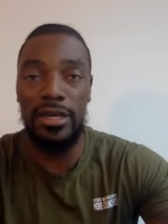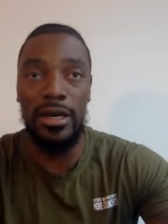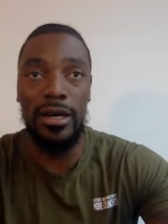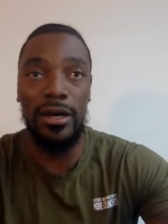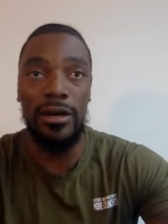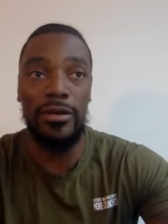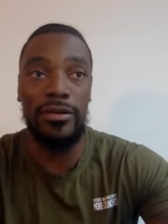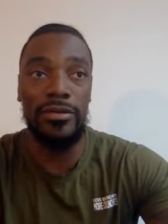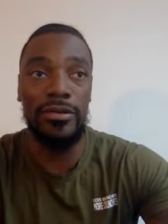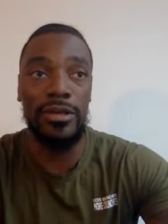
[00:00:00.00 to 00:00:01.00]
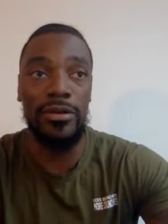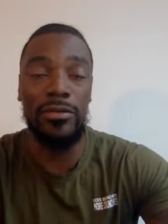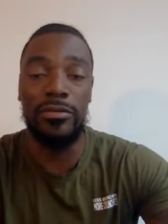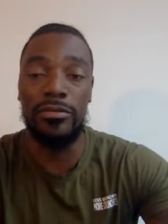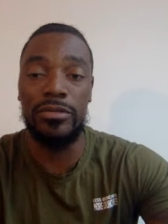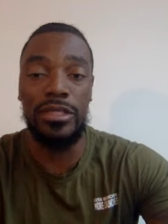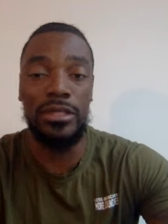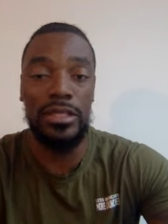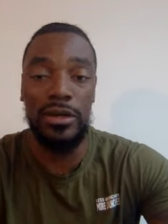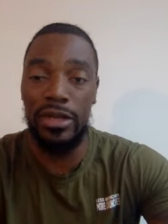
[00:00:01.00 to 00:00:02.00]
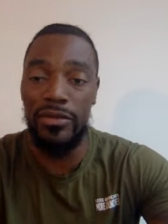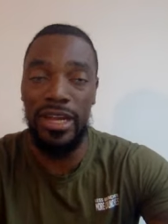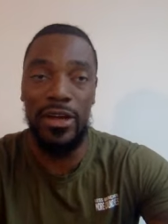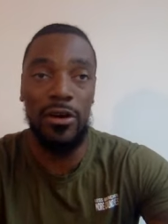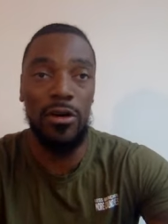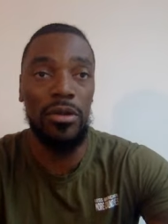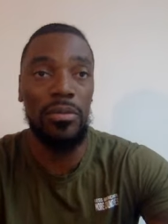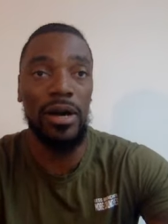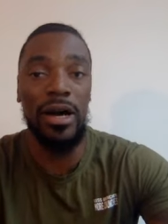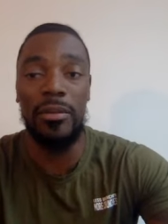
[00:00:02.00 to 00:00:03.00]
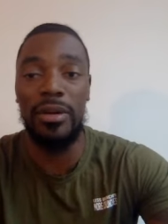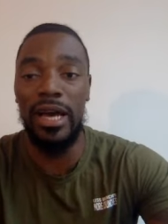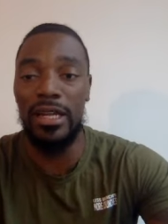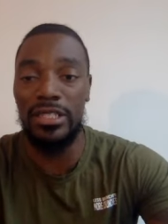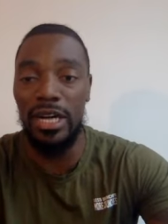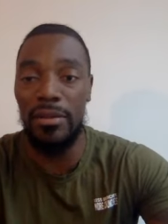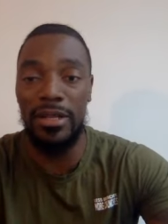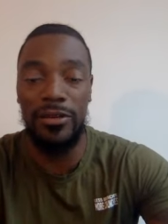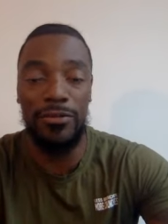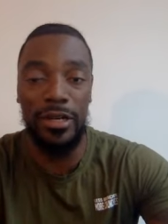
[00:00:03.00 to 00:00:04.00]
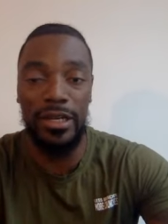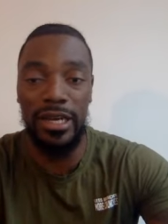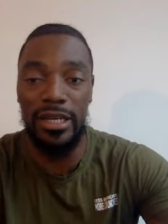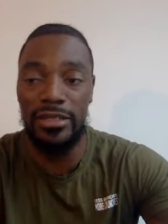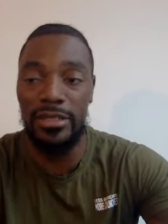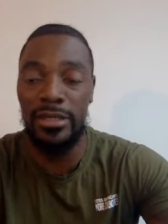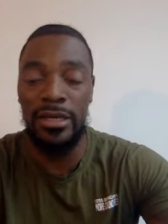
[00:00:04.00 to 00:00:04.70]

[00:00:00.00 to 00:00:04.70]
Uh, you know, still living at home with mom. Got a job at the front desk,